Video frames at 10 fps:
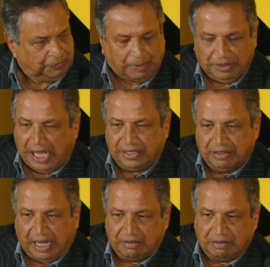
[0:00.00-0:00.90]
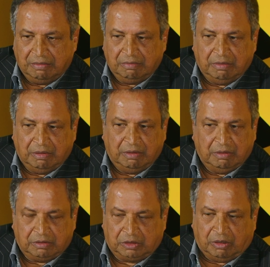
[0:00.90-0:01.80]
I mean, I can
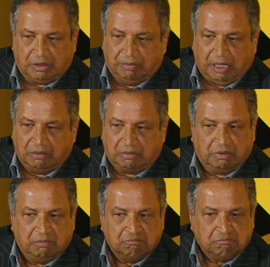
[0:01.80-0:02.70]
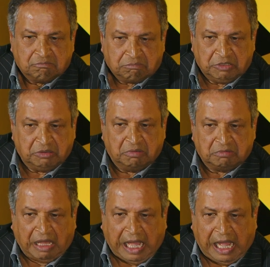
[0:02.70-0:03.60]
talk about,
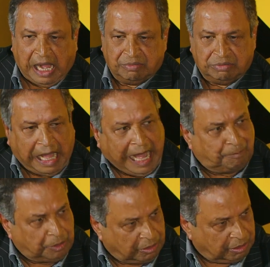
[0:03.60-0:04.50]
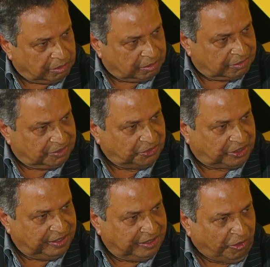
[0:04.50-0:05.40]
the Apple,
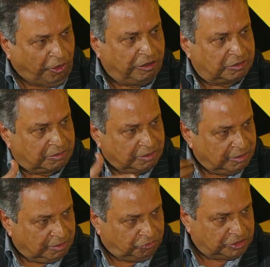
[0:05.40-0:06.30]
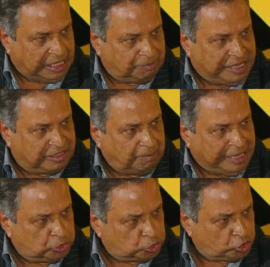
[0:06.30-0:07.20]
okay, or for that matter,
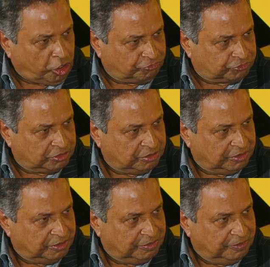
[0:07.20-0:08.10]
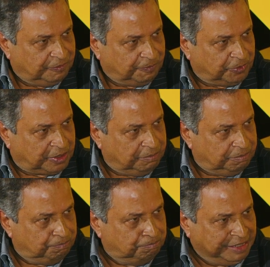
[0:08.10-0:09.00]
Microsoft, okay.
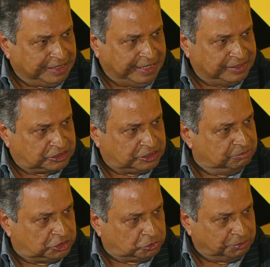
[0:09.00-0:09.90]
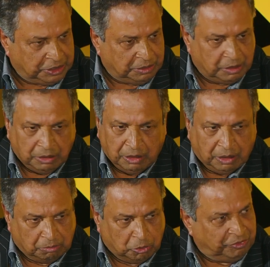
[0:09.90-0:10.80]
Bill Gates seems to be
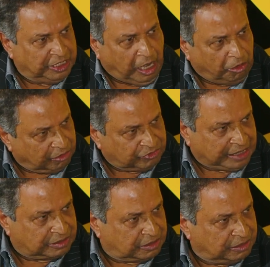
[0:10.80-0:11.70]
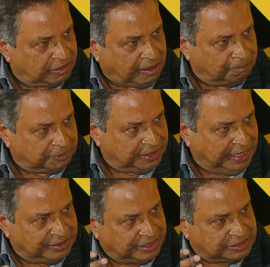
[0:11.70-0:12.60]
moving out of that company,
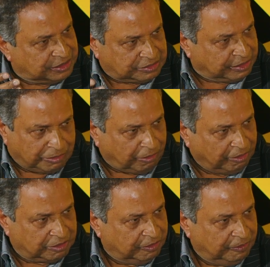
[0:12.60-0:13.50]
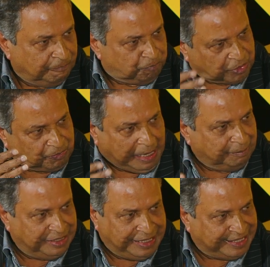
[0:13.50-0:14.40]
and there is nothing called the
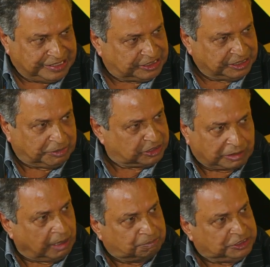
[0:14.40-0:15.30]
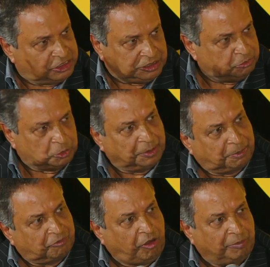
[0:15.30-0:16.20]
family legacy, but the company seems to be
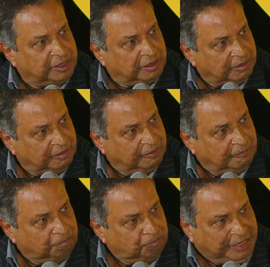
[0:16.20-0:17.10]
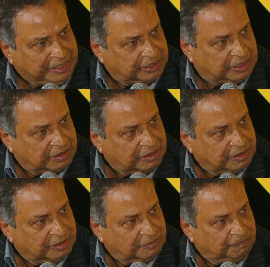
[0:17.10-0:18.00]
performing better.
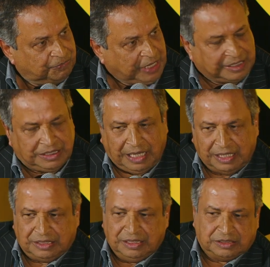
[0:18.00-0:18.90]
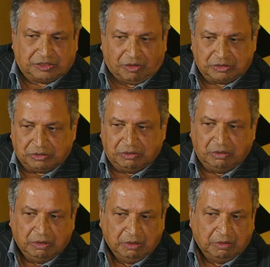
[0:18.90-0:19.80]
I think it's
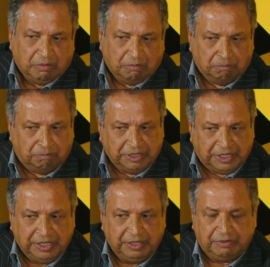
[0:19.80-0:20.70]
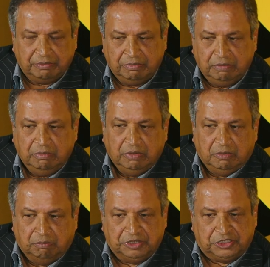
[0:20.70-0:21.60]
also beginning to
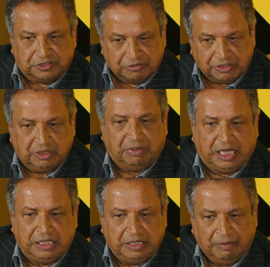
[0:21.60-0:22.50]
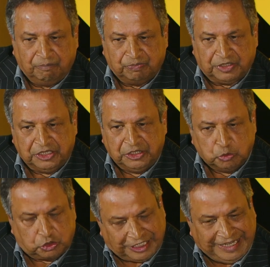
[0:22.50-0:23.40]
be driven by the new
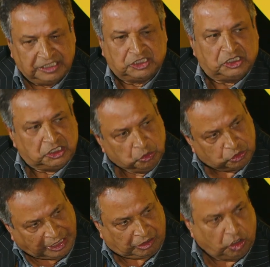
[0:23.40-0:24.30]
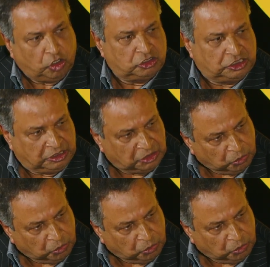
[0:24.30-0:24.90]
trends, the new technology,